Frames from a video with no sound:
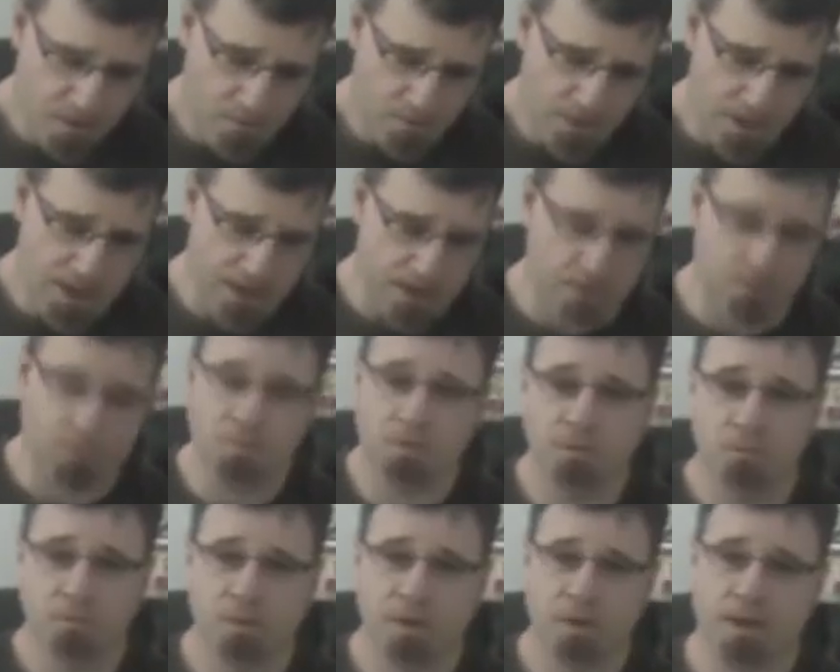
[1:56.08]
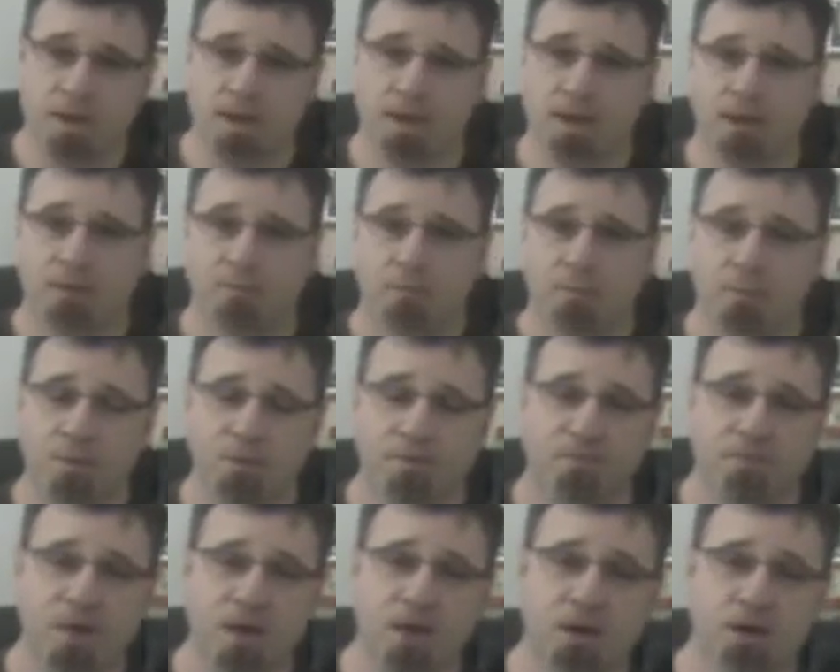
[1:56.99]
Well, when we
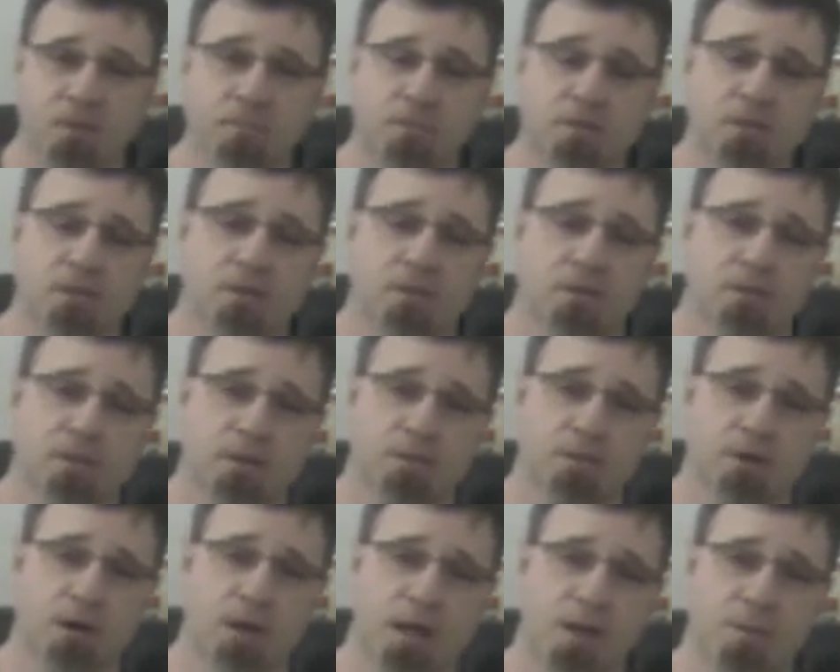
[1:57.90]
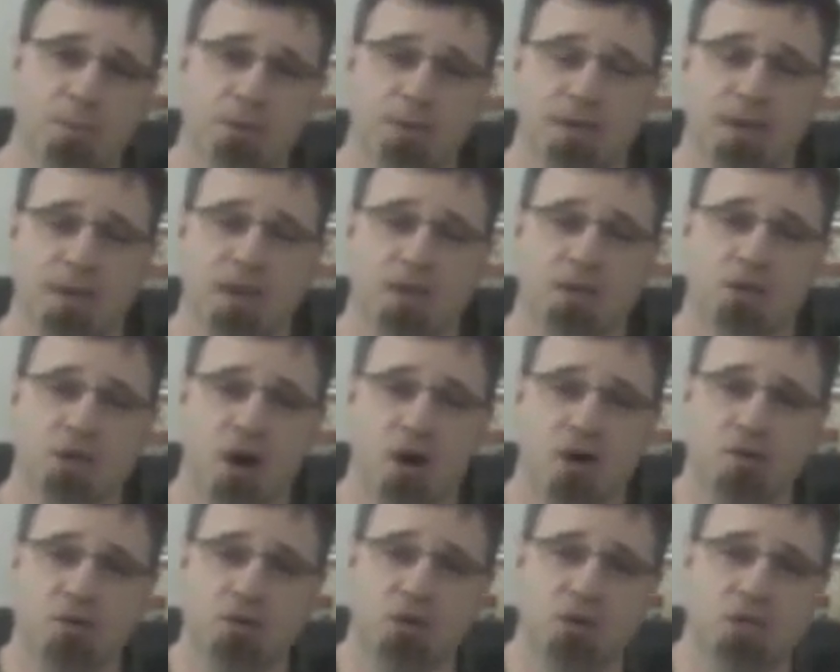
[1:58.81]
filmed, there were a couple of
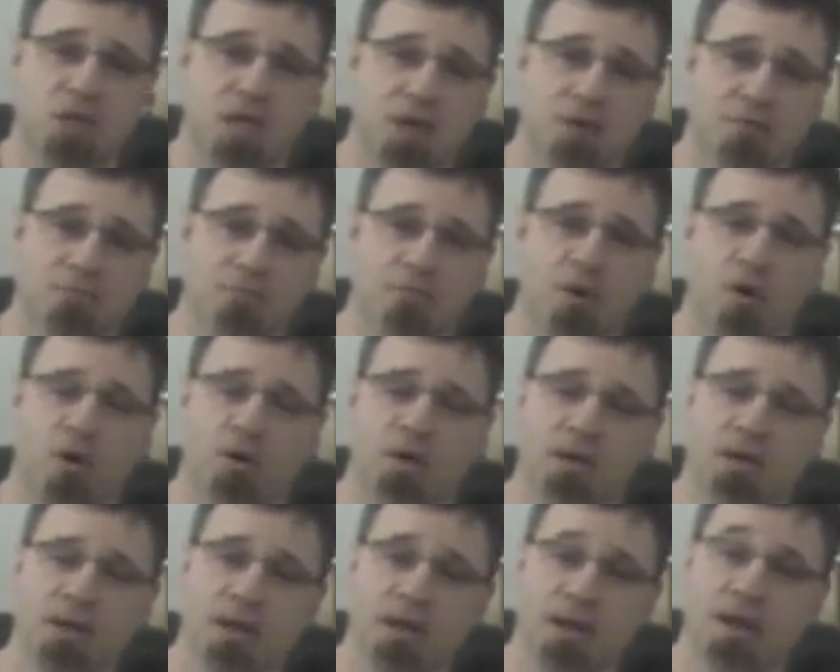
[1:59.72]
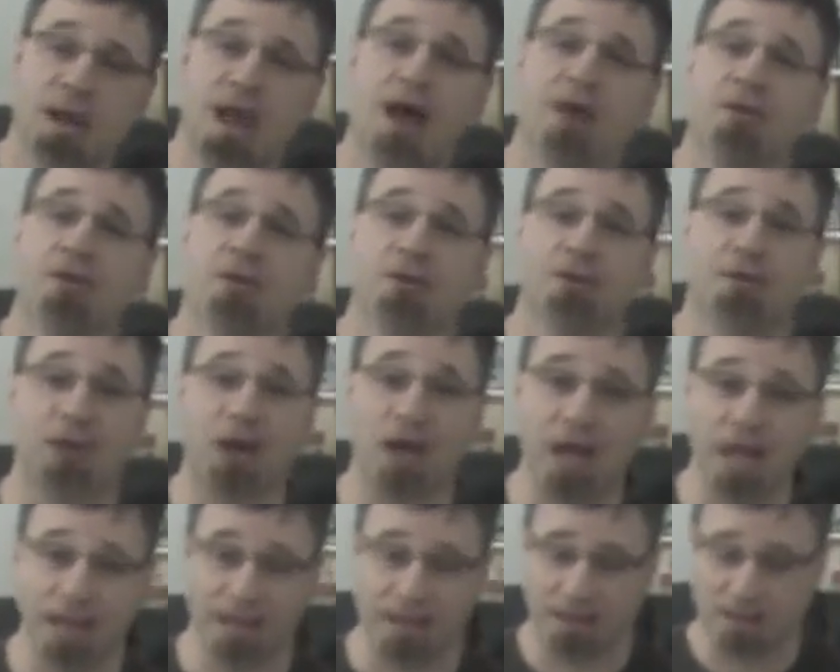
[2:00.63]
Kickstarters just getting rolling. Now they're
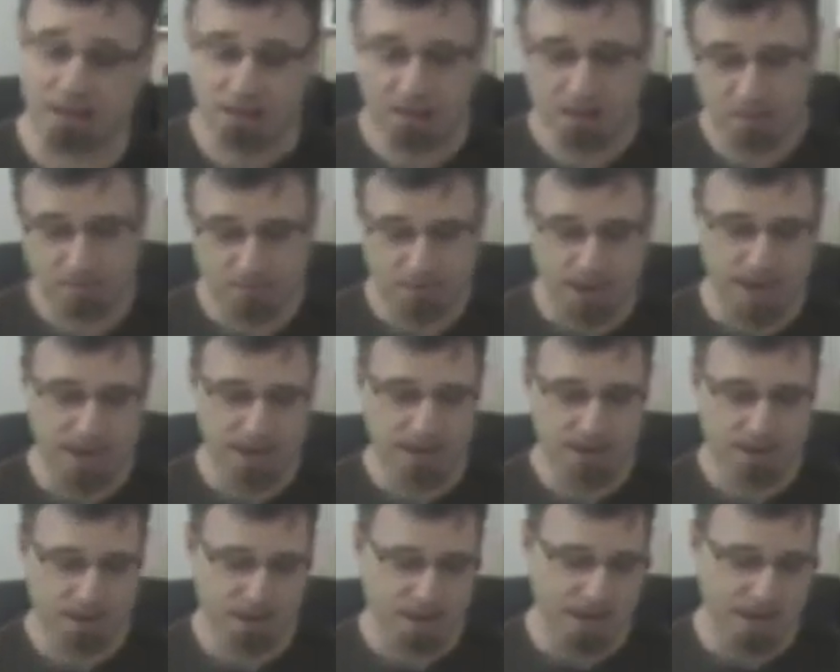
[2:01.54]
done, right?